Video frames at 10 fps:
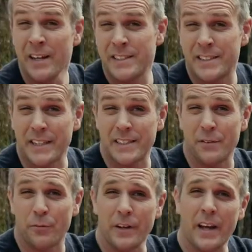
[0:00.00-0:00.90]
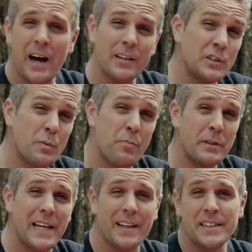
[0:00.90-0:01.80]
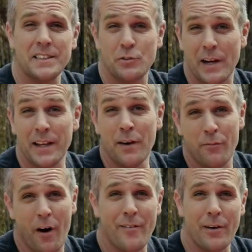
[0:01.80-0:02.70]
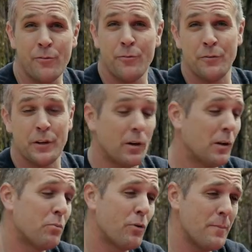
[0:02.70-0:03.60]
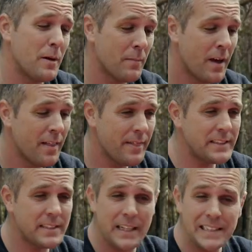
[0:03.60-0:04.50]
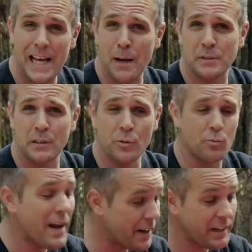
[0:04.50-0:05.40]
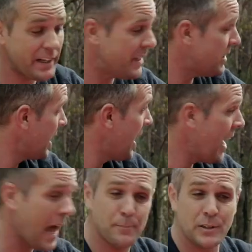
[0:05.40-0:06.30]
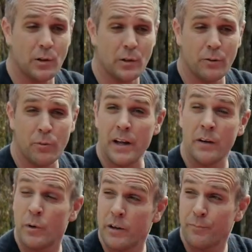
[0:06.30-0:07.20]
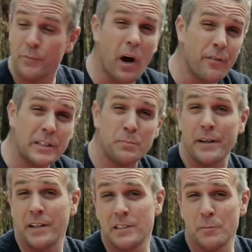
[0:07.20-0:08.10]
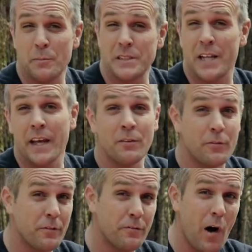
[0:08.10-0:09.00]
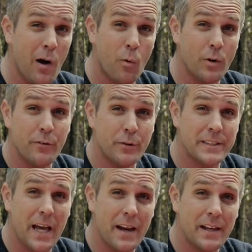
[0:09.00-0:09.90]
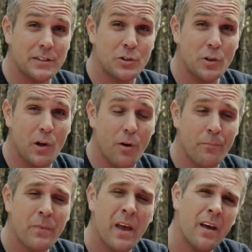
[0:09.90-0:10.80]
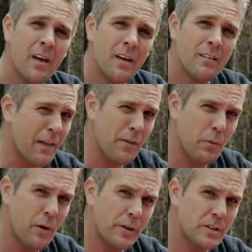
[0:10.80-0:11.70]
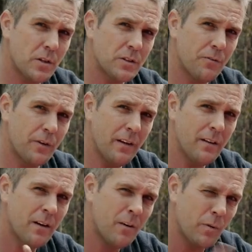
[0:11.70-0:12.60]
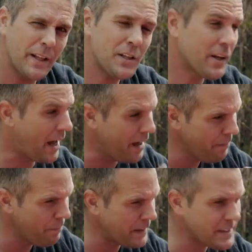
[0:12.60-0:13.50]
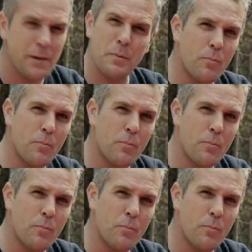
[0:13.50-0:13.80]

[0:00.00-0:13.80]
6 different colours, with metallics attracting a $550 premium. This is absolute red, and it is absolutely red. We're kind of expecting to be mistaken for the fire warden if we stay out here too long. Nothing blowing your socks off yet? Well, that's okay. Things get a bit